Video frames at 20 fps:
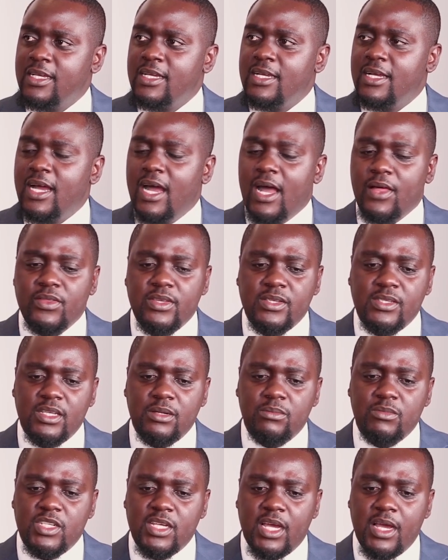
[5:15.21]
Mm-hmm. At the
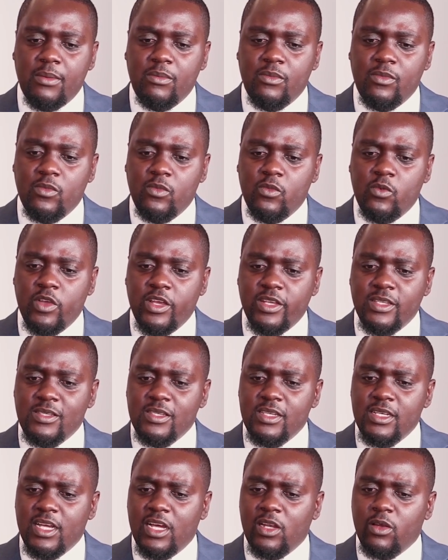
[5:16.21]
same time, we are
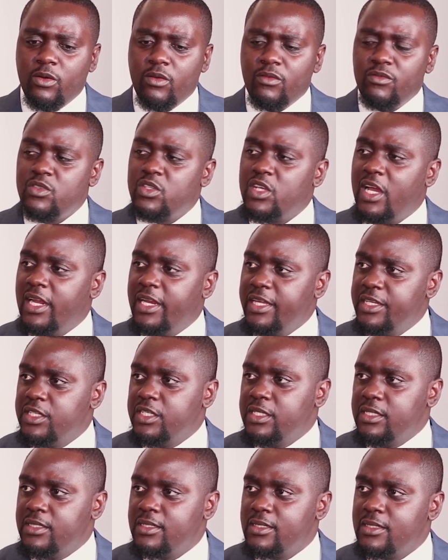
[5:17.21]
seeing a lot of
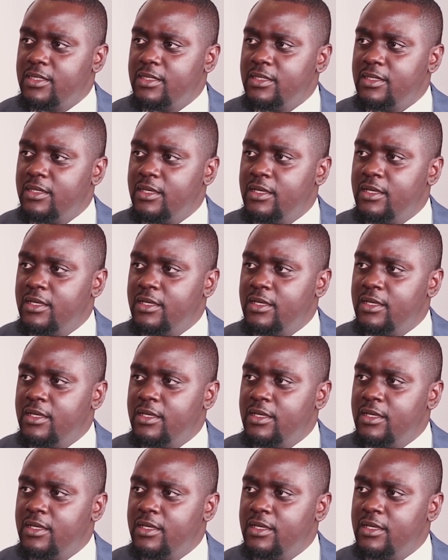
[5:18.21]
challenges